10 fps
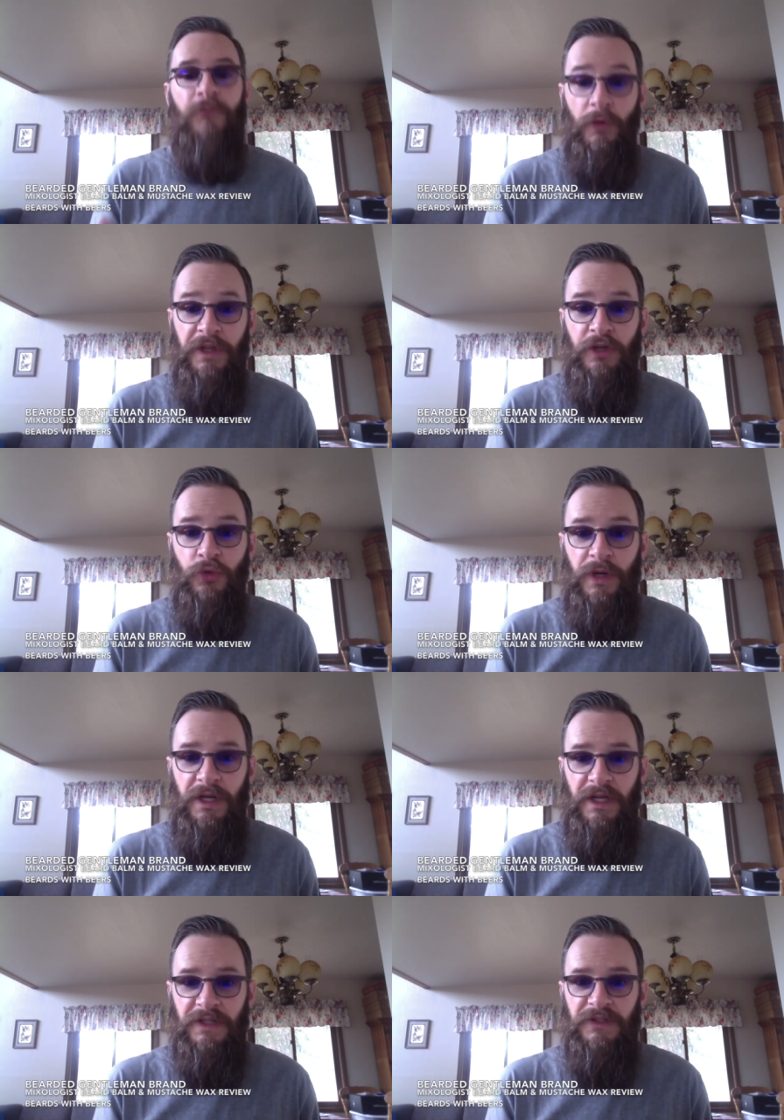For the
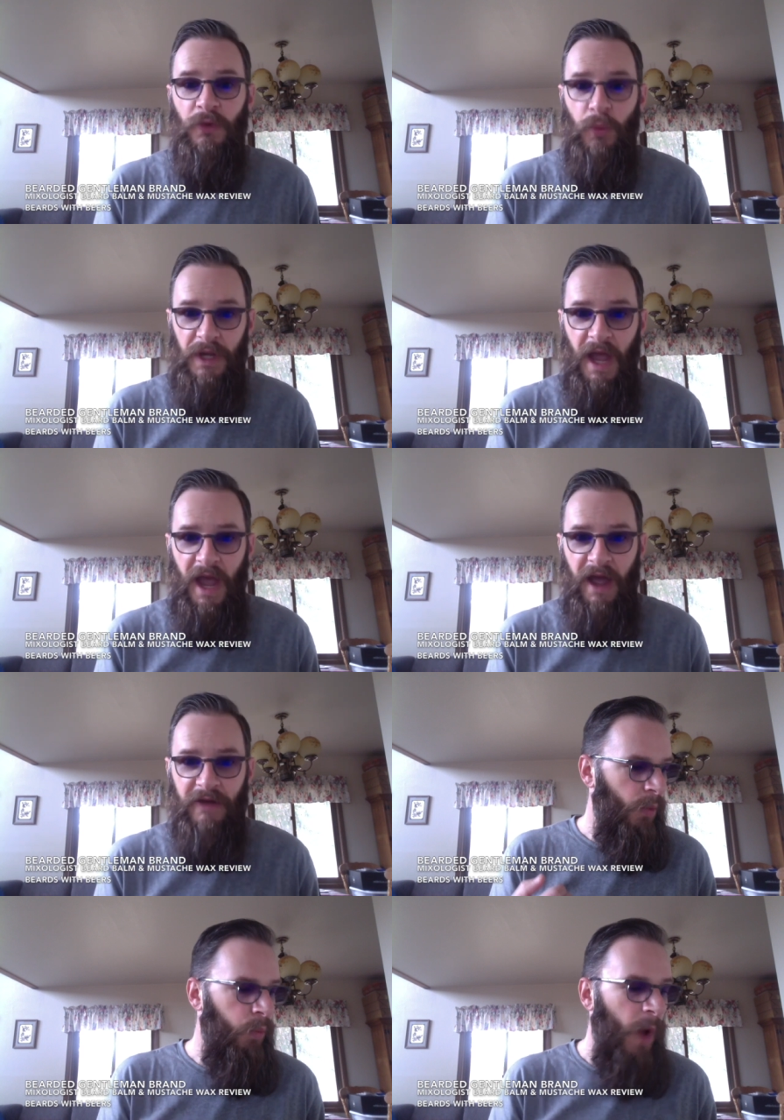ingredients, we
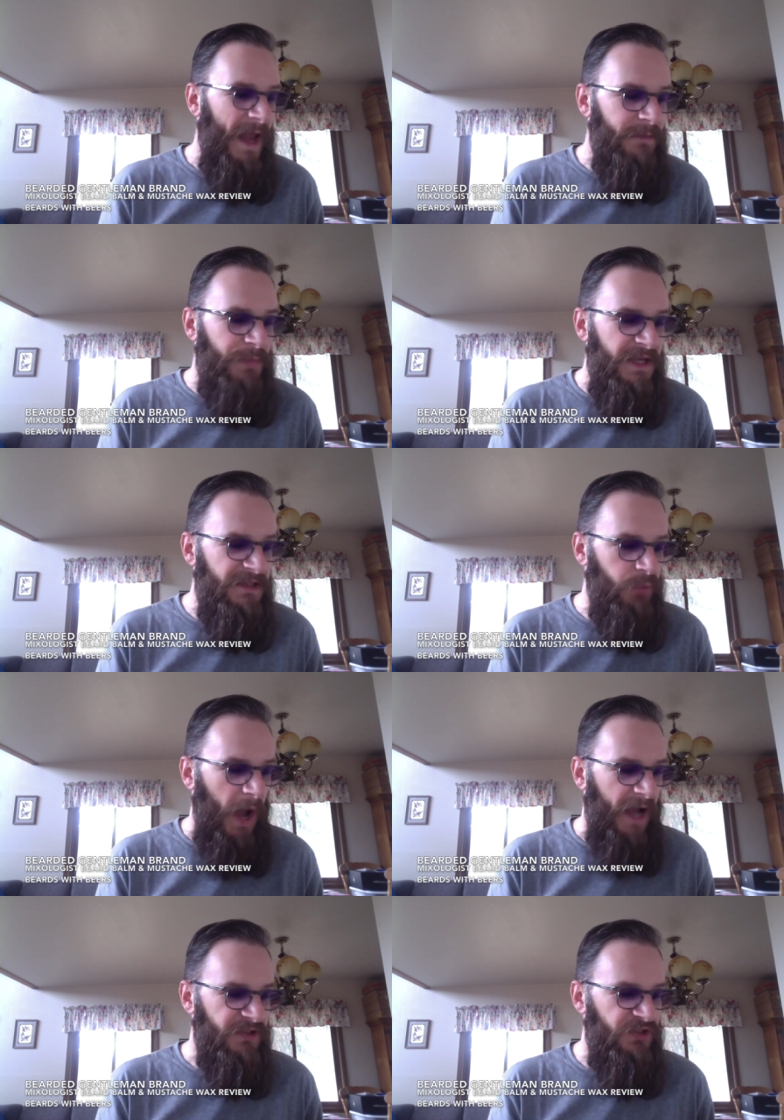have white
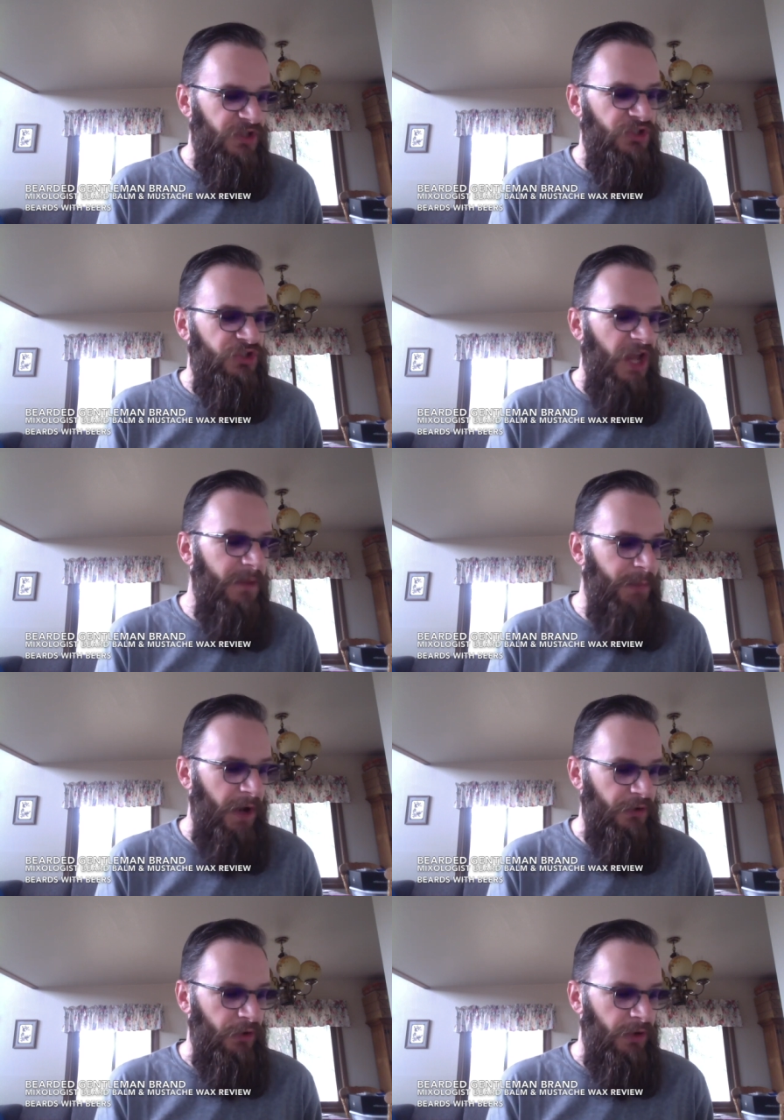beeswax, shea
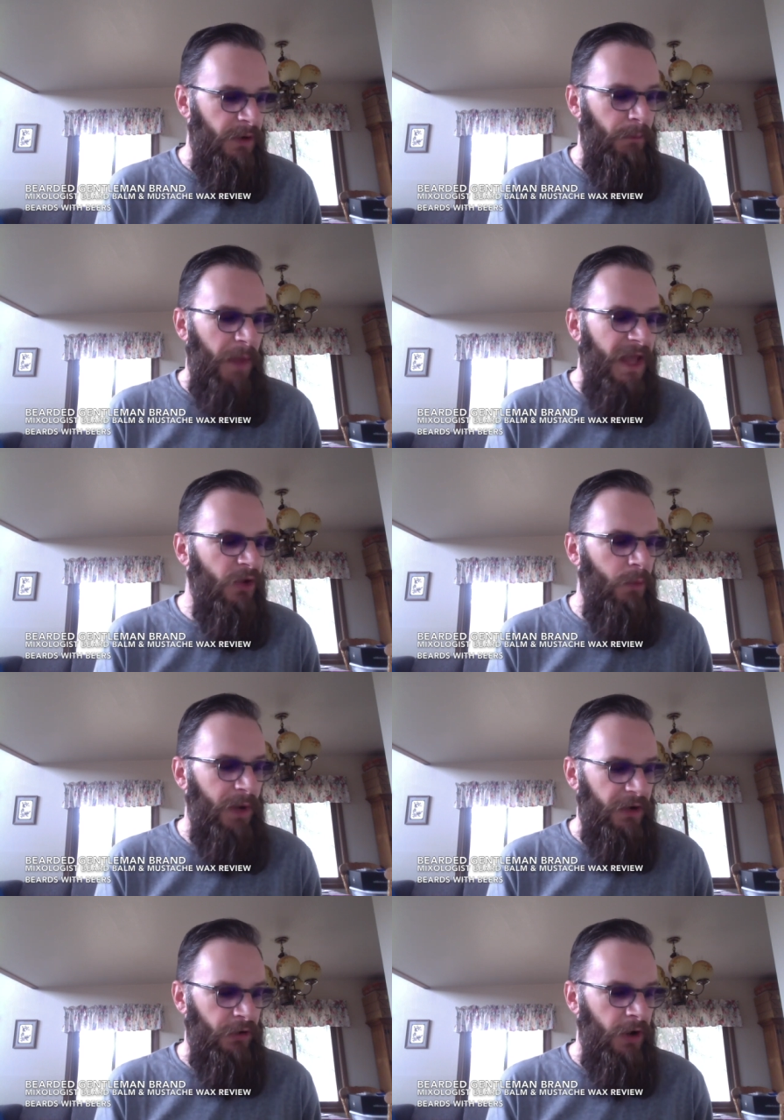butter, mango
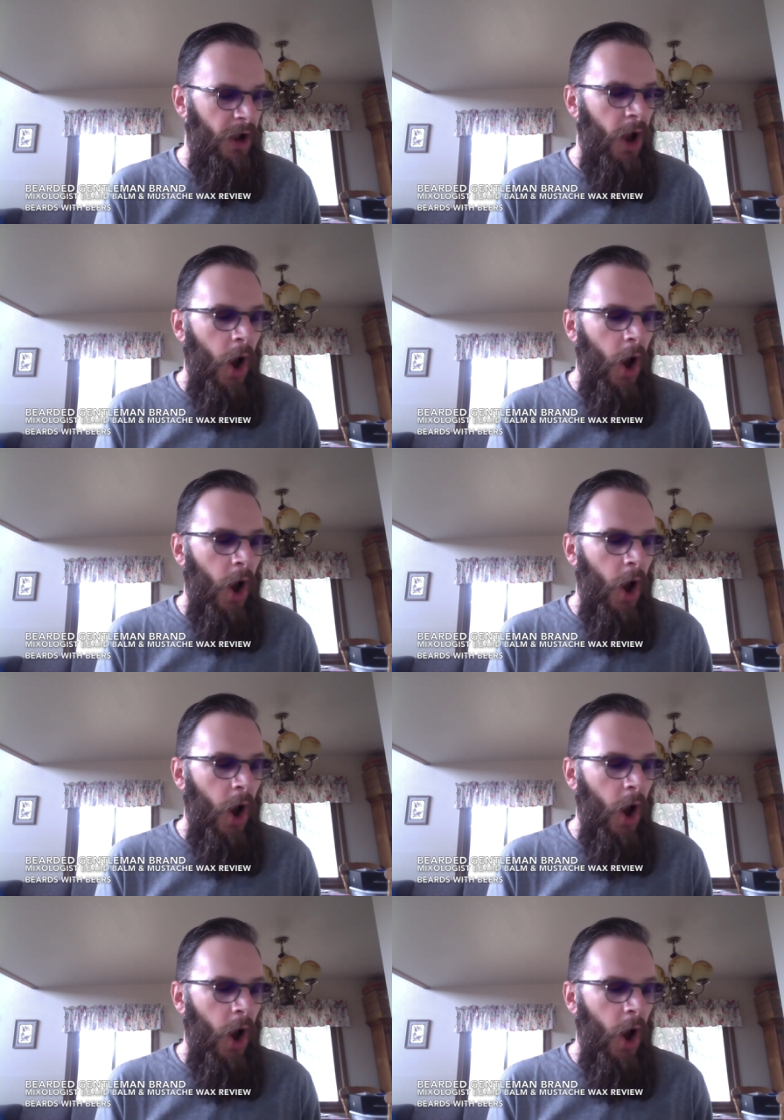butter,